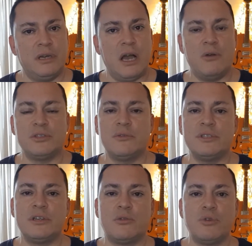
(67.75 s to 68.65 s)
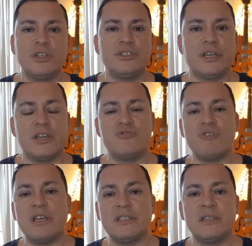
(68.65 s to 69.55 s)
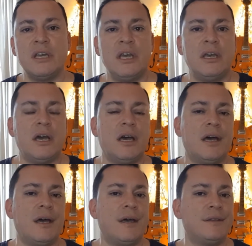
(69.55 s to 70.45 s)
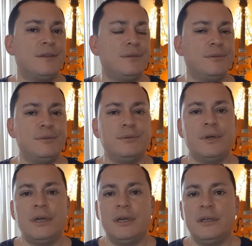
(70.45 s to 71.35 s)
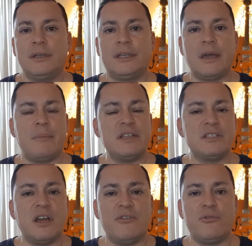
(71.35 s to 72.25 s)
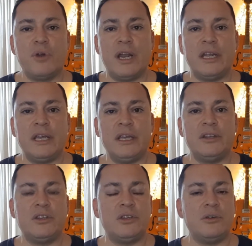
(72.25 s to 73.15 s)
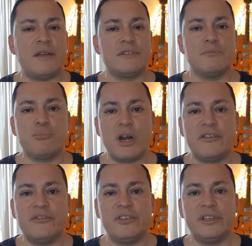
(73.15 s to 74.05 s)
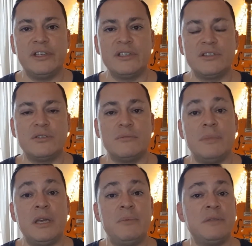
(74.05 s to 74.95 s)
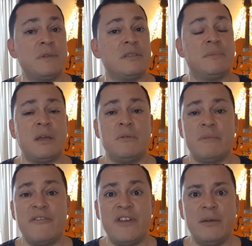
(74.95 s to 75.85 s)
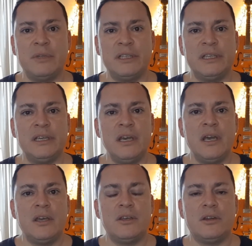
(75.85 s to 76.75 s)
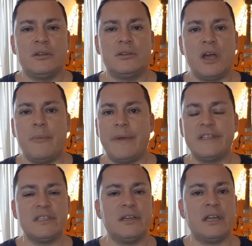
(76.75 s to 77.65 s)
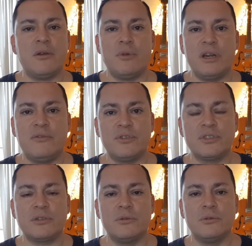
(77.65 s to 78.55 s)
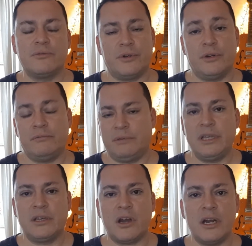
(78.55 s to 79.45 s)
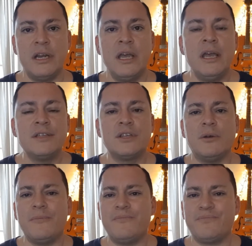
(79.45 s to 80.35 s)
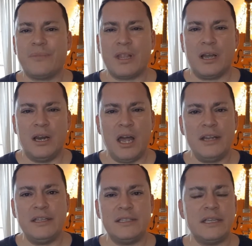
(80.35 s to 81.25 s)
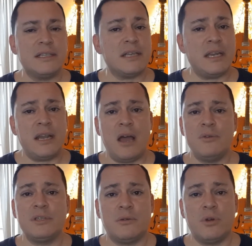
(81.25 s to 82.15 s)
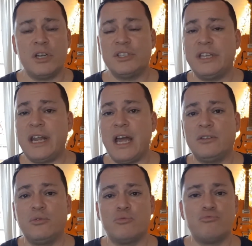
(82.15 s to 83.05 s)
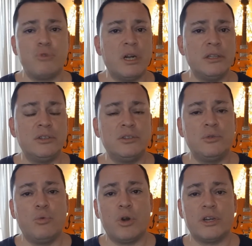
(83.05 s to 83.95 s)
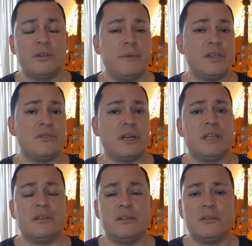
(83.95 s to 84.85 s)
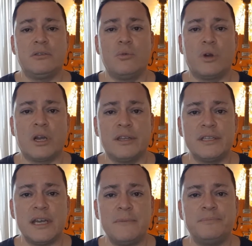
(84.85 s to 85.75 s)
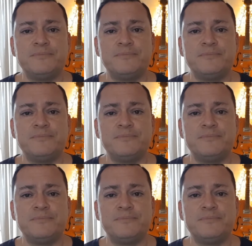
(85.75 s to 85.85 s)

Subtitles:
I was always in a rush to get dressed, to get my stuff ready, to have some breakfast, to maybe spend some time with my family, to help my son get ready for school, for kindergarten. So a lot of these things, and I was in a rush. Then I had to run to work to make sure I got to work on time.